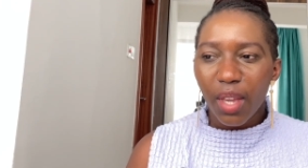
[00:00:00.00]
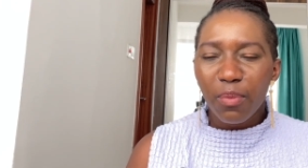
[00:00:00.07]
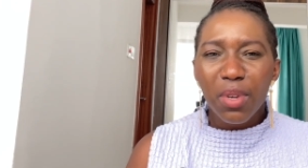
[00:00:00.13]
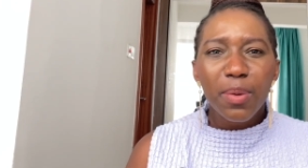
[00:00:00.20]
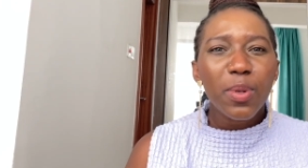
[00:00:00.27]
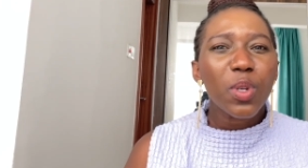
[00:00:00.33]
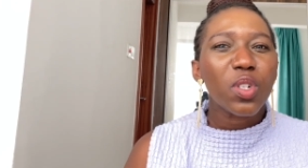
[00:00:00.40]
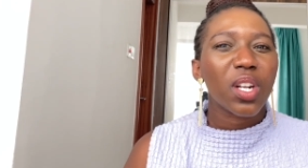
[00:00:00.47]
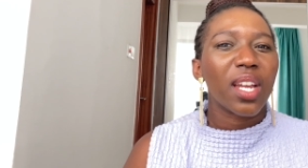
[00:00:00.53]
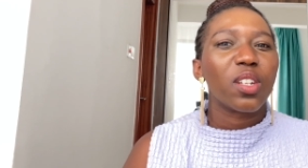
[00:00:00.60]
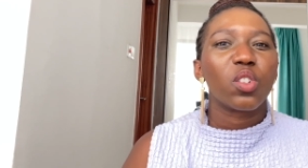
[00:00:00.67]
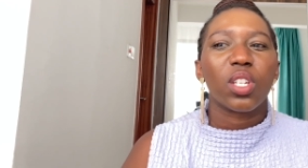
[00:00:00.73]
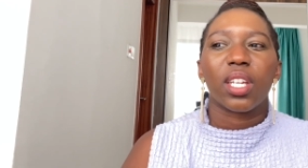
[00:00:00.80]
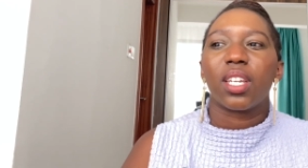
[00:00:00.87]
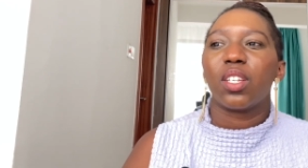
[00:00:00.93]
Maybe you're trying to
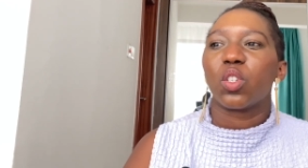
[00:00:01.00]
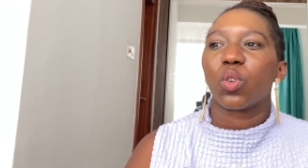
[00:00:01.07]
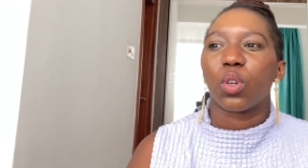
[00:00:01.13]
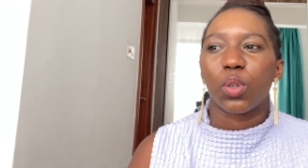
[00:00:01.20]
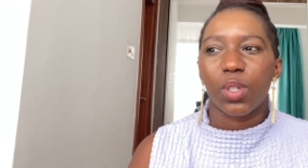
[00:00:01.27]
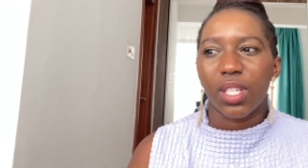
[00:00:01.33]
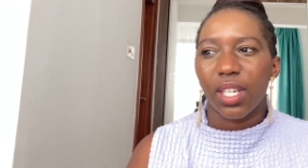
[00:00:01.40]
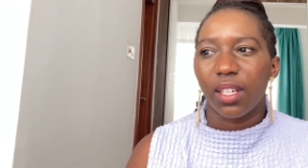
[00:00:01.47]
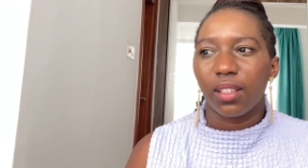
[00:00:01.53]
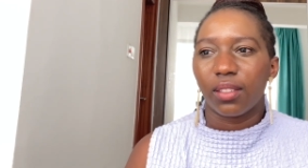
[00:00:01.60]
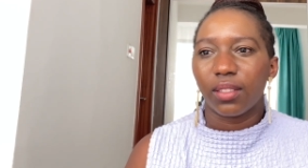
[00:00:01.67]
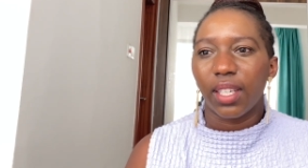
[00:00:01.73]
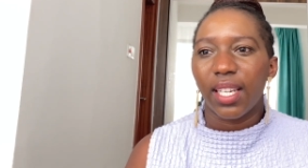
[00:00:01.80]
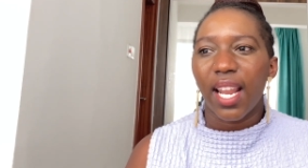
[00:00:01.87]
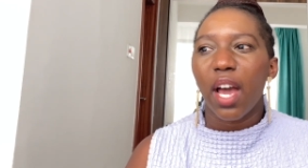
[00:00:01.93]
check into a hotel
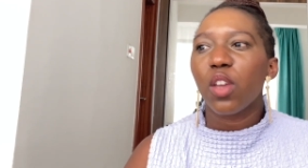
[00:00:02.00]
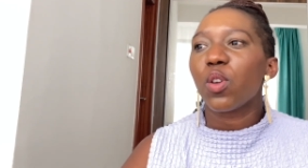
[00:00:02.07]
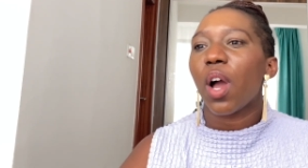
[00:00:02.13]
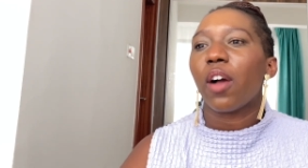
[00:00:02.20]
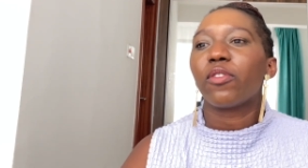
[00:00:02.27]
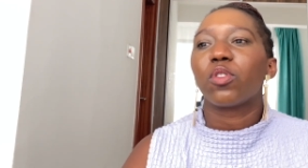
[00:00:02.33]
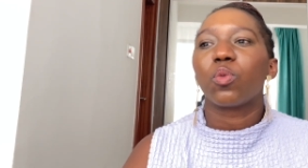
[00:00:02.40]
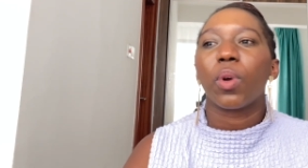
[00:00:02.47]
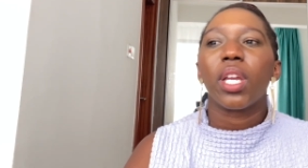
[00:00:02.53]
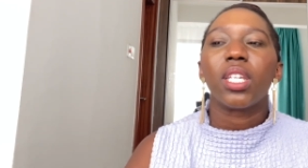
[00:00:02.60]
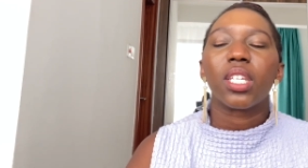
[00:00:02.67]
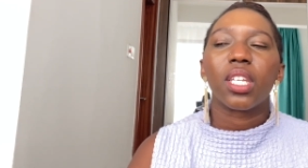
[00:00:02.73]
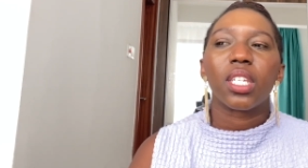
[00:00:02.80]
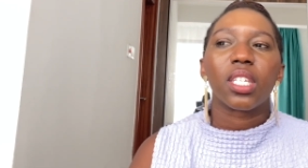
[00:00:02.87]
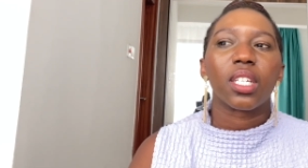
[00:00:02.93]
and now you have to wait
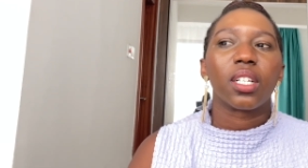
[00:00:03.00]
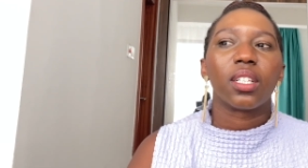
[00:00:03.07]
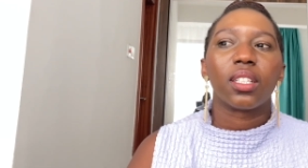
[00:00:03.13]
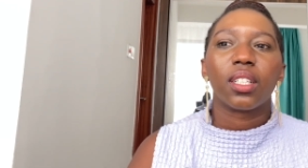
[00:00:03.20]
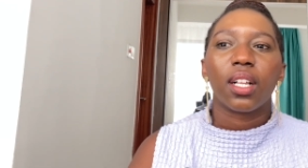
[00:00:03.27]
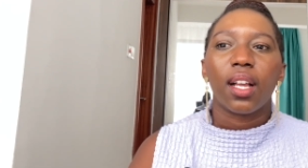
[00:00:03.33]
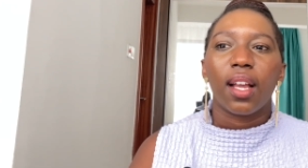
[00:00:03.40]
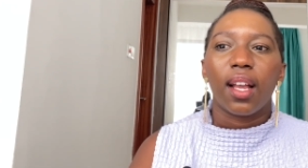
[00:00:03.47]
until